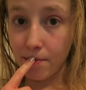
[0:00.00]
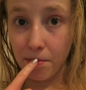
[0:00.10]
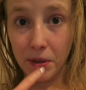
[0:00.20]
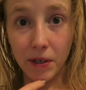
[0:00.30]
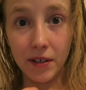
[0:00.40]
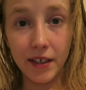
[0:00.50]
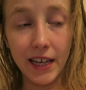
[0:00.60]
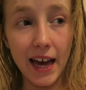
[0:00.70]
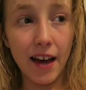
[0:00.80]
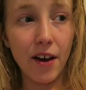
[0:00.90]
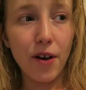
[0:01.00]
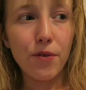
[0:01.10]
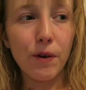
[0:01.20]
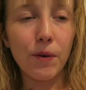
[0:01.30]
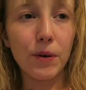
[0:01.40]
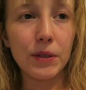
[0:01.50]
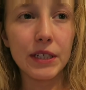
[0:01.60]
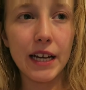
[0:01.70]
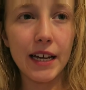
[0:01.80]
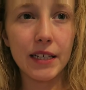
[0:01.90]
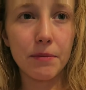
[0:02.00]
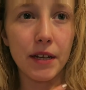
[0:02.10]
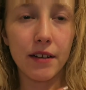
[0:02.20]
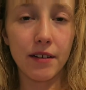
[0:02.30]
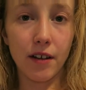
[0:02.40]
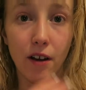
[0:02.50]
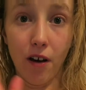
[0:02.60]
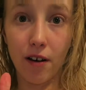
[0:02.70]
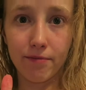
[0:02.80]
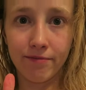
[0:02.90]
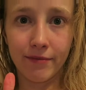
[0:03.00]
But yeah, overall today's been a lot.